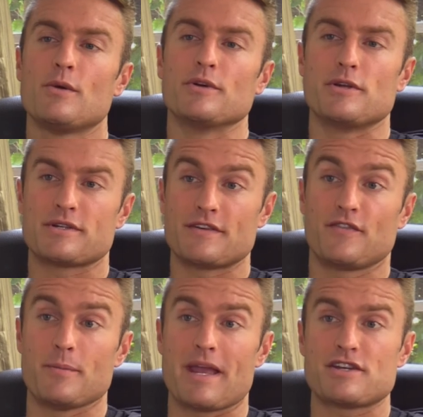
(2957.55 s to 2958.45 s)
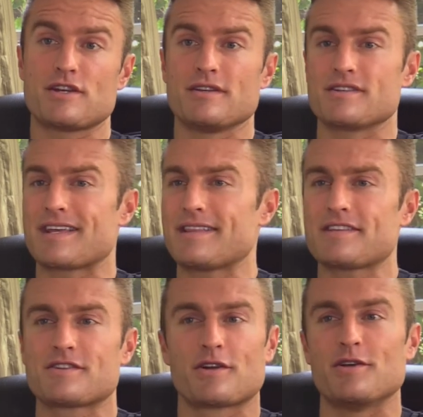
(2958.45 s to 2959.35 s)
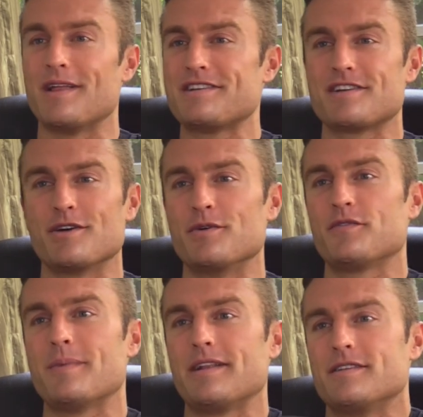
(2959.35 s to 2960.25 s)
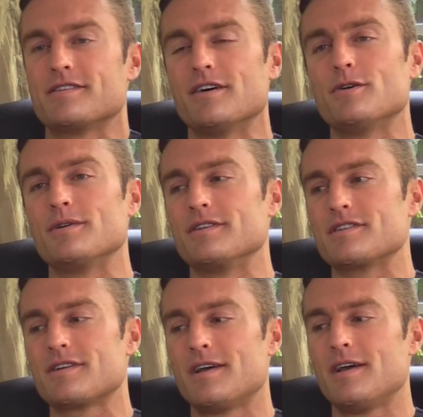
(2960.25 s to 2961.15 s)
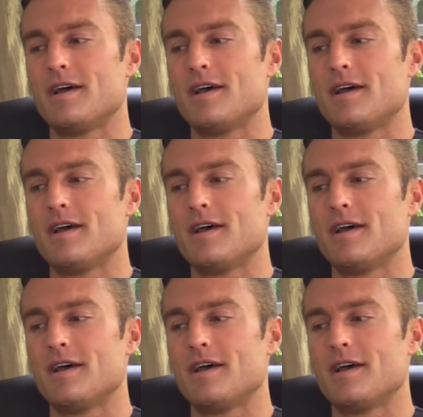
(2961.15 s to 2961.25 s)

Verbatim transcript: reduce inflammation, just get that circulation going from head to toe, and just